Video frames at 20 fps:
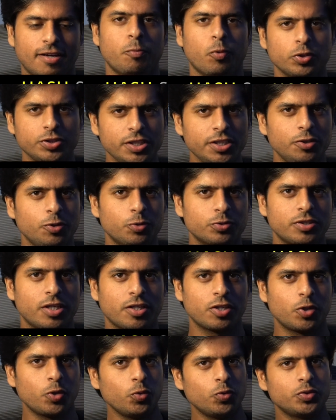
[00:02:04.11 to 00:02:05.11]
Mostly those
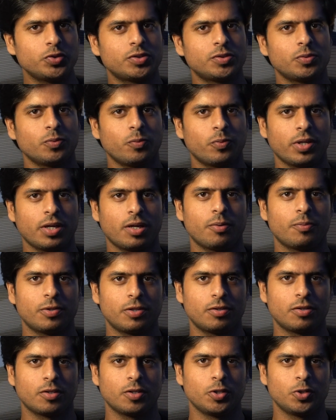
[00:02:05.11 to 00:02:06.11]
are used
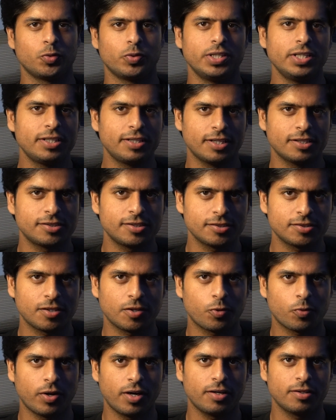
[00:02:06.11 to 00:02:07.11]
wherever uniqueness is
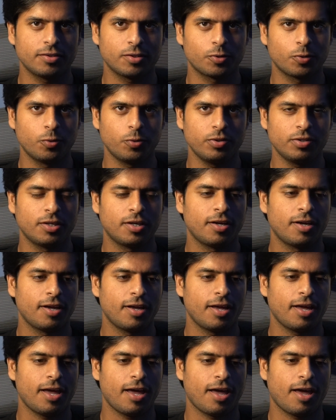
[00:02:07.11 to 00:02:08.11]
required in the code,
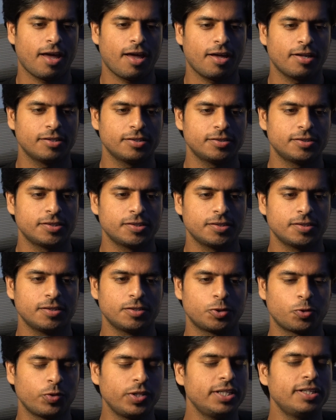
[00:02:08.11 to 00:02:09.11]
and
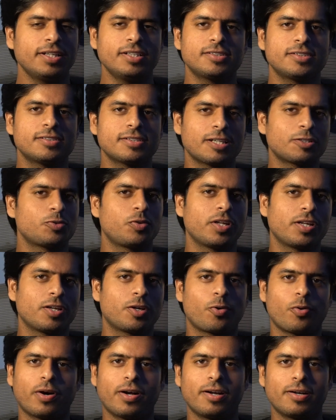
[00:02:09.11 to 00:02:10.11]
uniqueness is actually
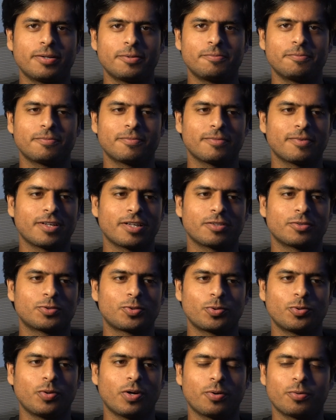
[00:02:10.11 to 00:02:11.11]
required like
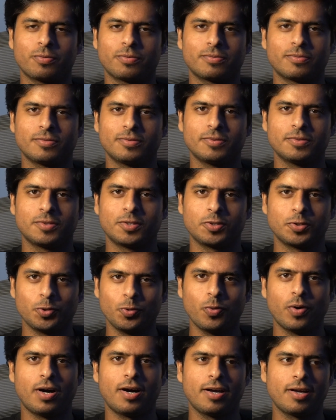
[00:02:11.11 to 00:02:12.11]
throughout the
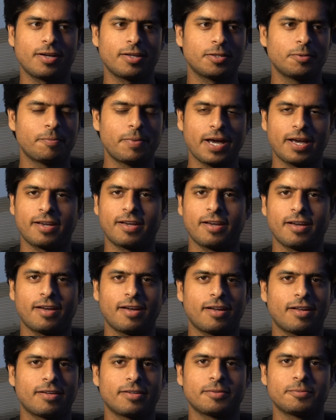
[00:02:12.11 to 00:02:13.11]
U I, the
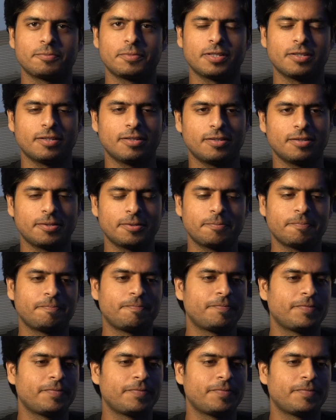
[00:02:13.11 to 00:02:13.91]
backend, uh,